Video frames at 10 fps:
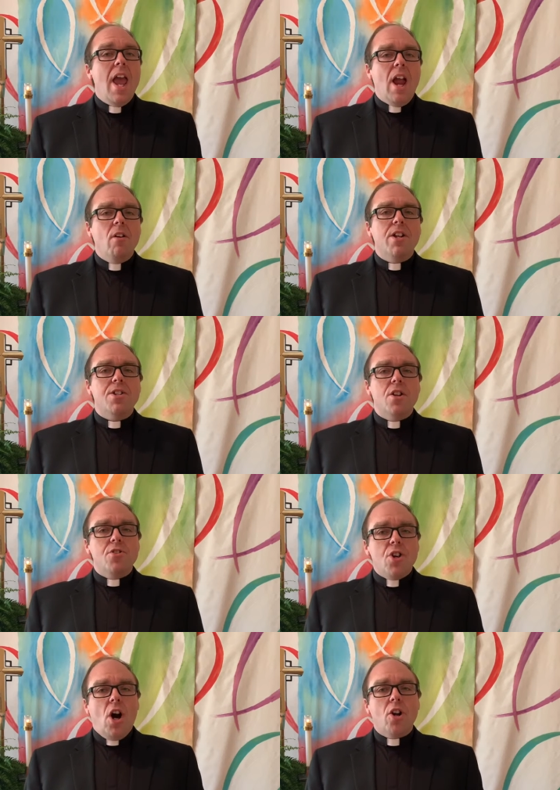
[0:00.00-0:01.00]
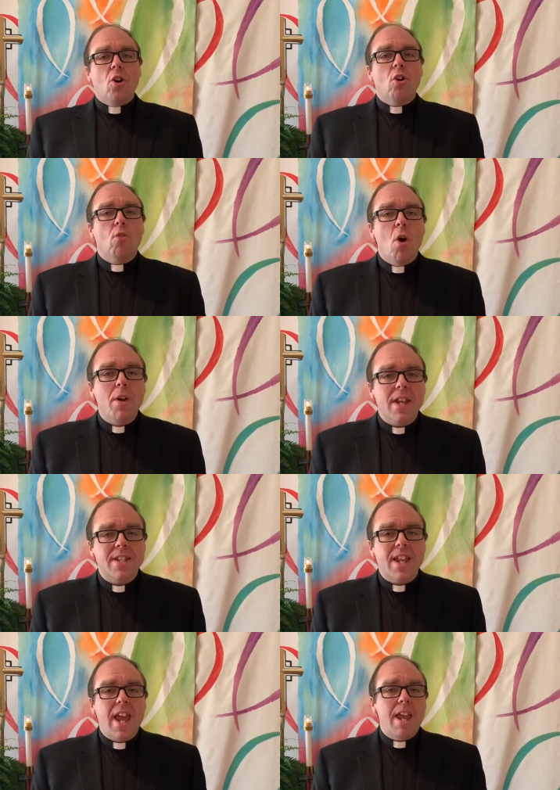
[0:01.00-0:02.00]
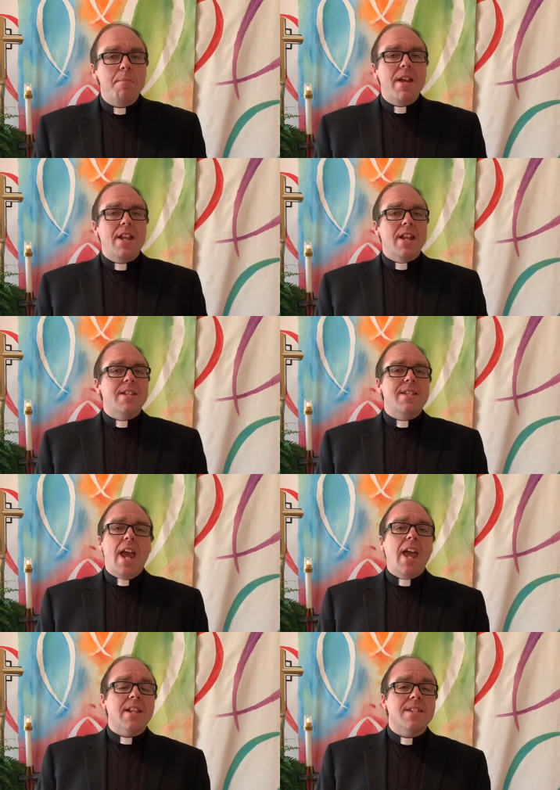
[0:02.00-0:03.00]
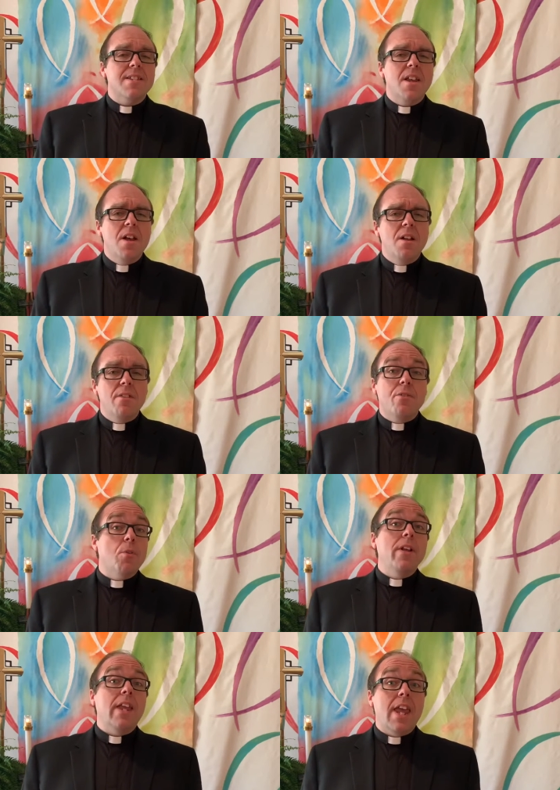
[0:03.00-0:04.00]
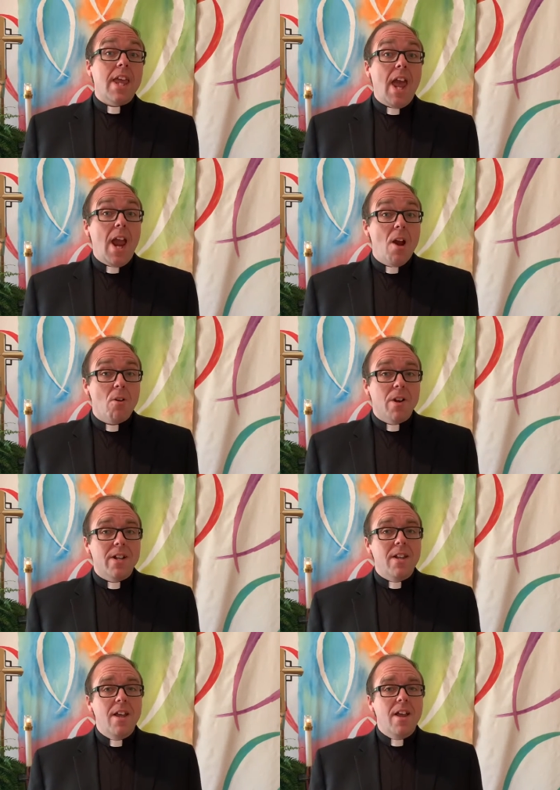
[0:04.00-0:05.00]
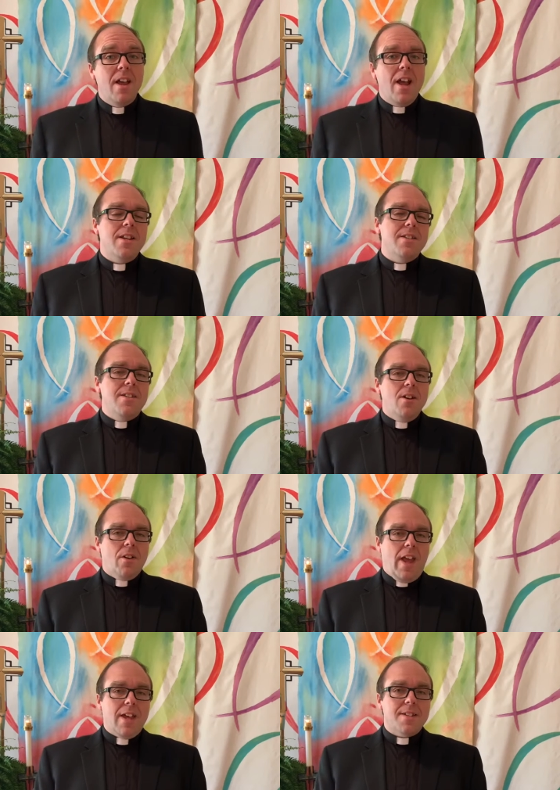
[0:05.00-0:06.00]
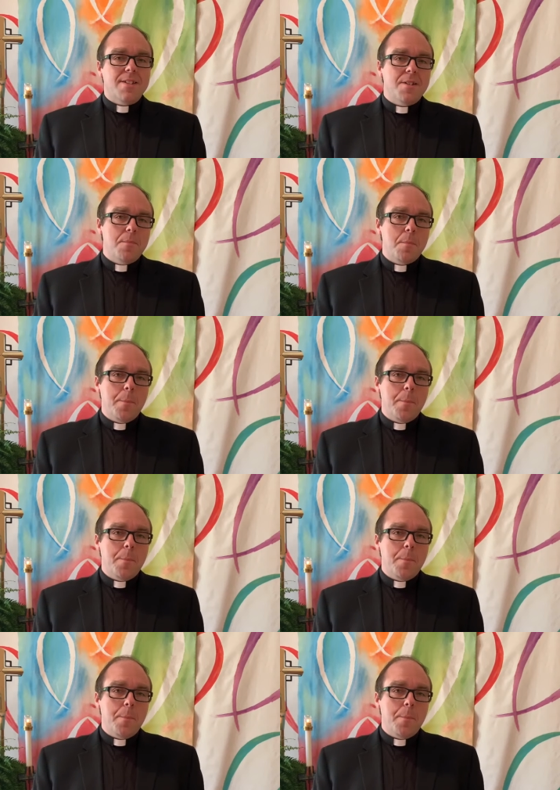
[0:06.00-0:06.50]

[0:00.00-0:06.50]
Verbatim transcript: Herod's daughter Herodias came in and danced, thrilling Herod and his dinner guests.